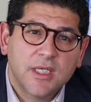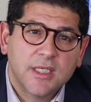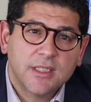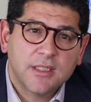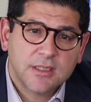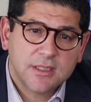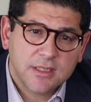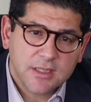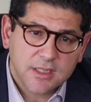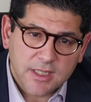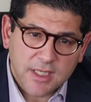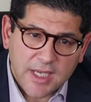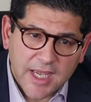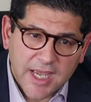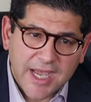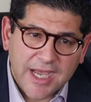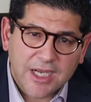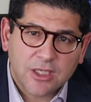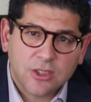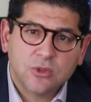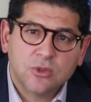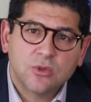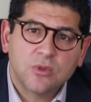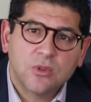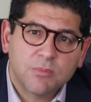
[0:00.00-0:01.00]
at
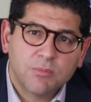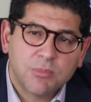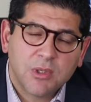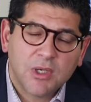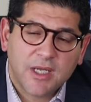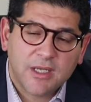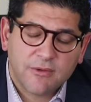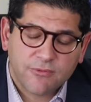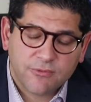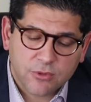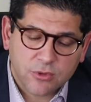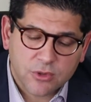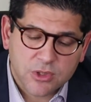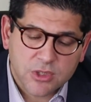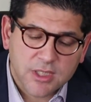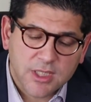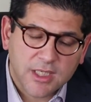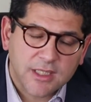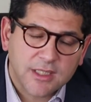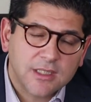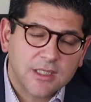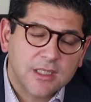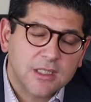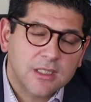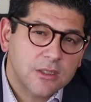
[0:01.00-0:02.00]
how to apply
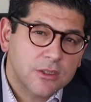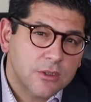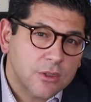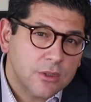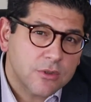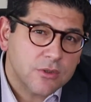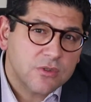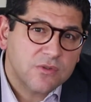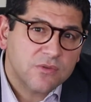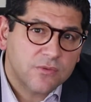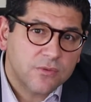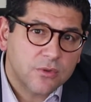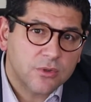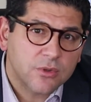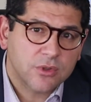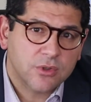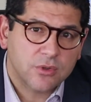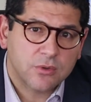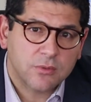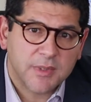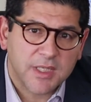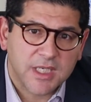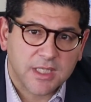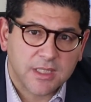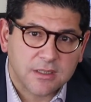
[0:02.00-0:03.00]
foresighting in those 4
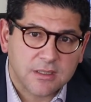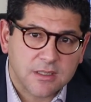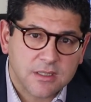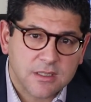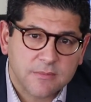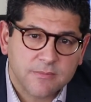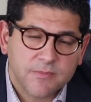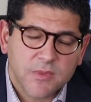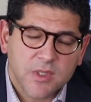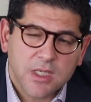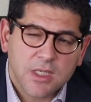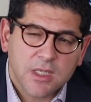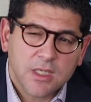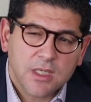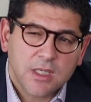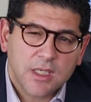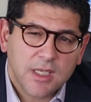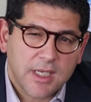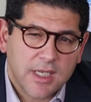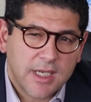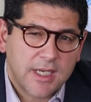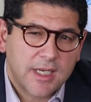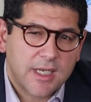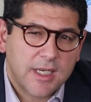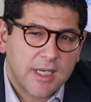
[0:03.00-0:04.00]
domains.
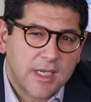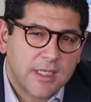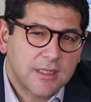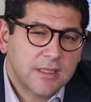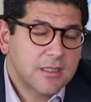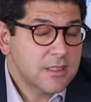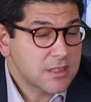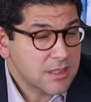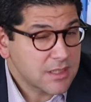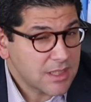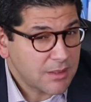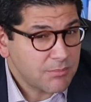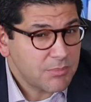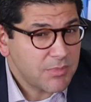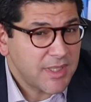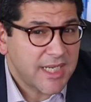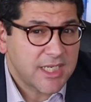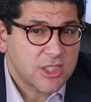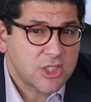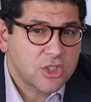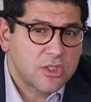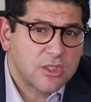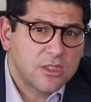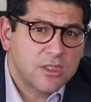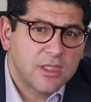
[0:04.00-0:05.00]
At the
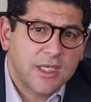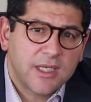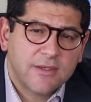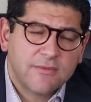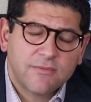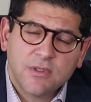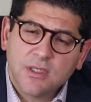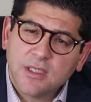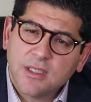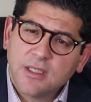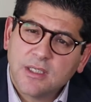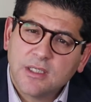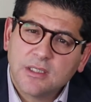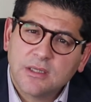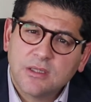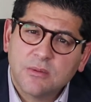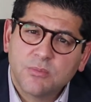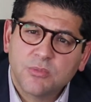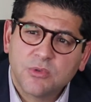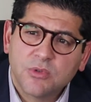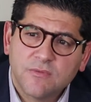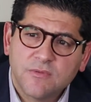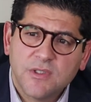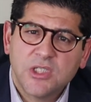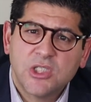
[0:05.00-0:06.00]
subnational level and at the
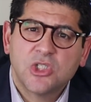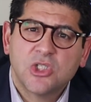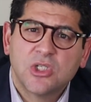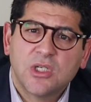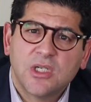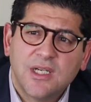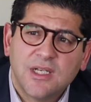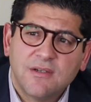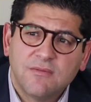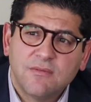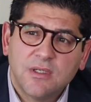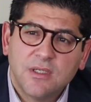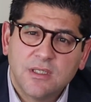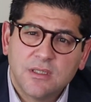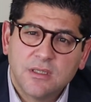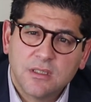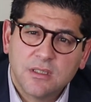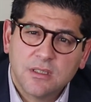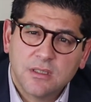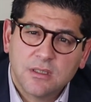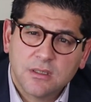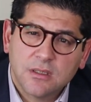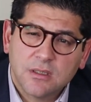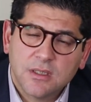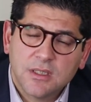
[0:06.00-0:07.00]
provincial level in
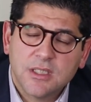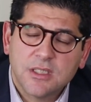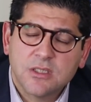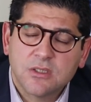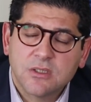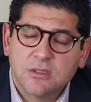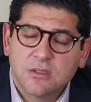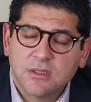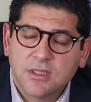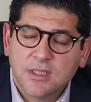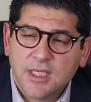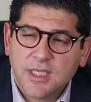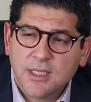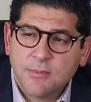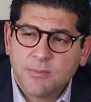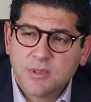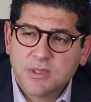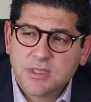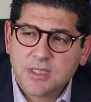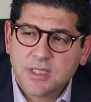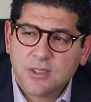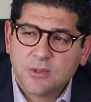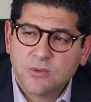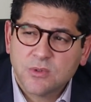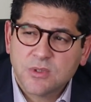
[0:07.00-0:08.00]
the Eastern Cape,
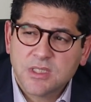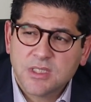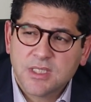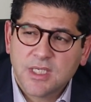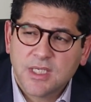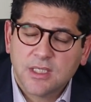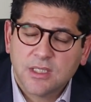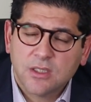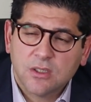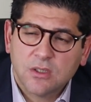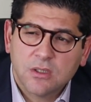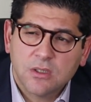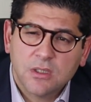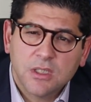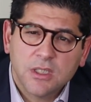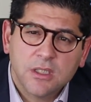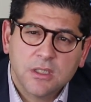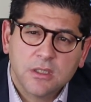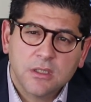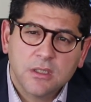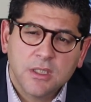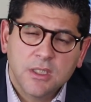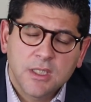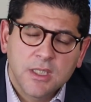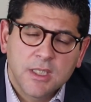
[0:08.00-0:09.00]
as I was saying
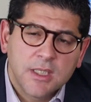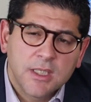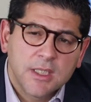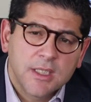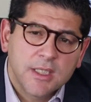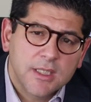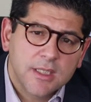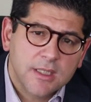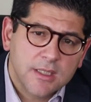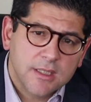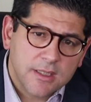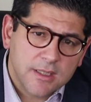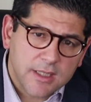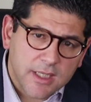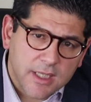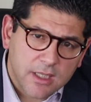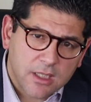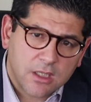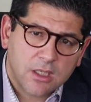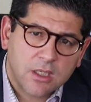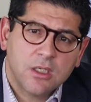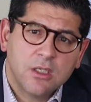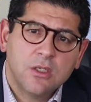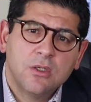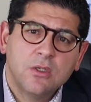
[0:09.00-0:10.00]
earlier, they
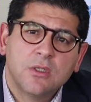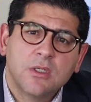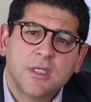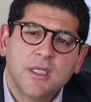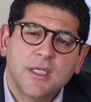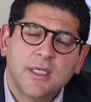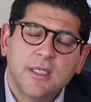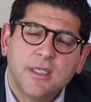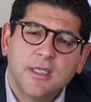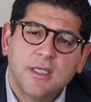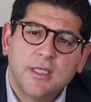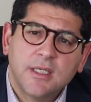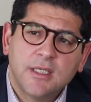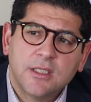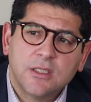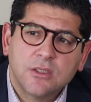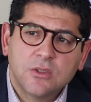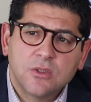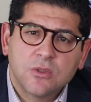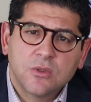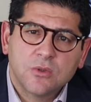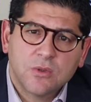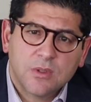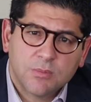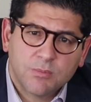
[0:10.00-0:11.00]
are looking
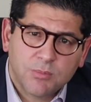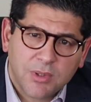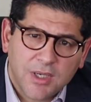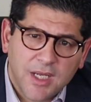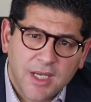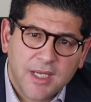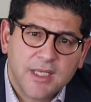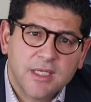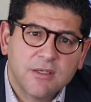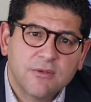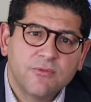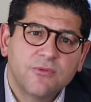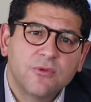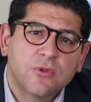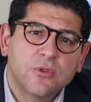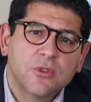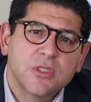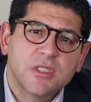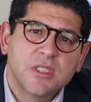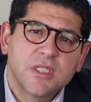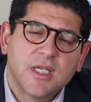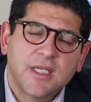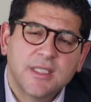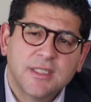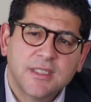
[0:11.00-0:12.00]
into applying
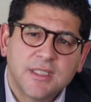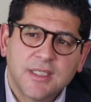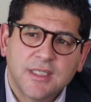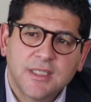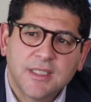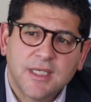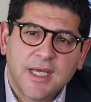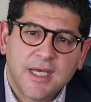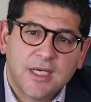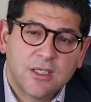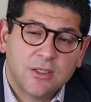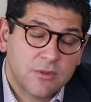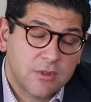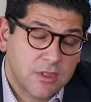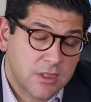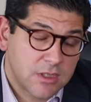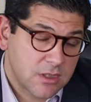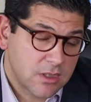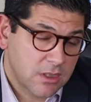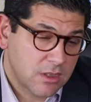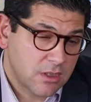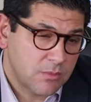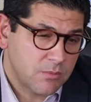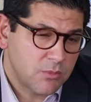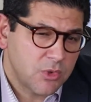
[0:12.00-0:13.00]
foresighting now.
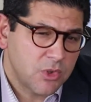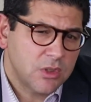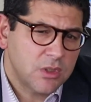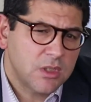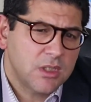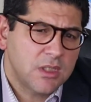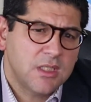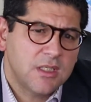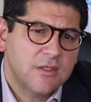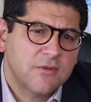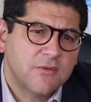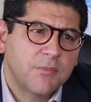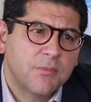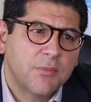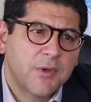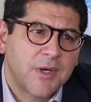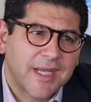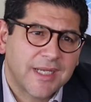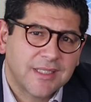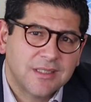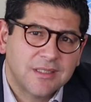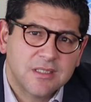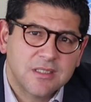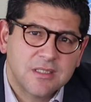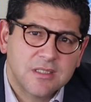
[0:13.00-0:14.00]
There's a community of
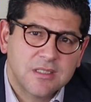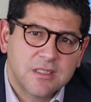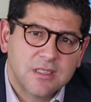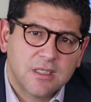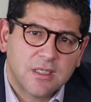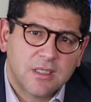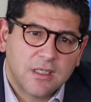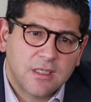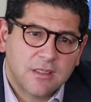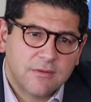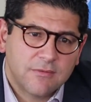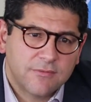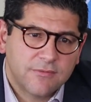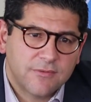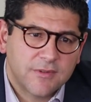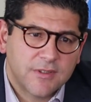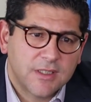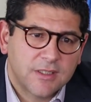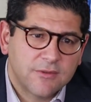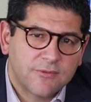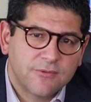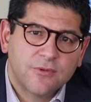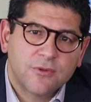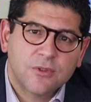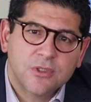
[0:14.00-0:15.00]
practice of
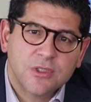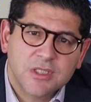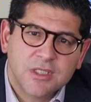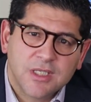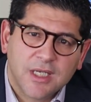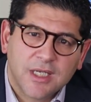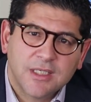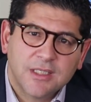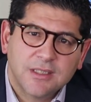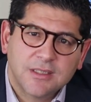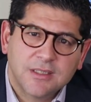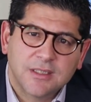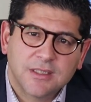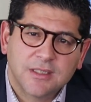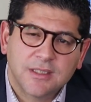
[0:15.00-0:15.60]
foresight